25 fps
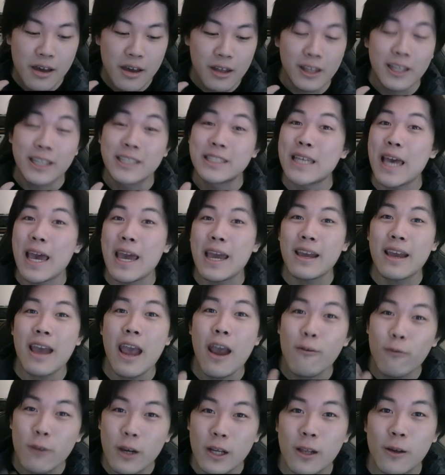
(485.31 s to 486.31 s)
the saying
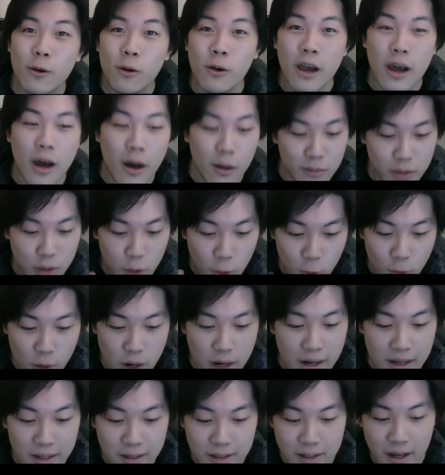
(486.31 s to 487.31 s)
every little helps
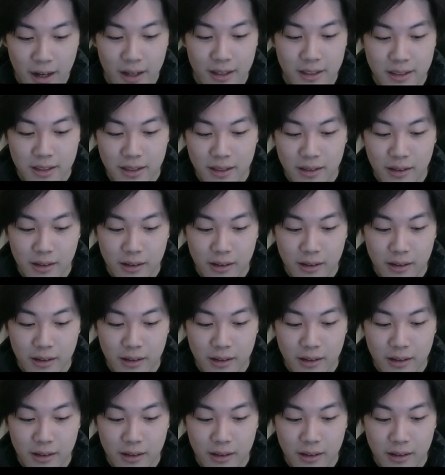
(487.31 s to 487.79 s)
really does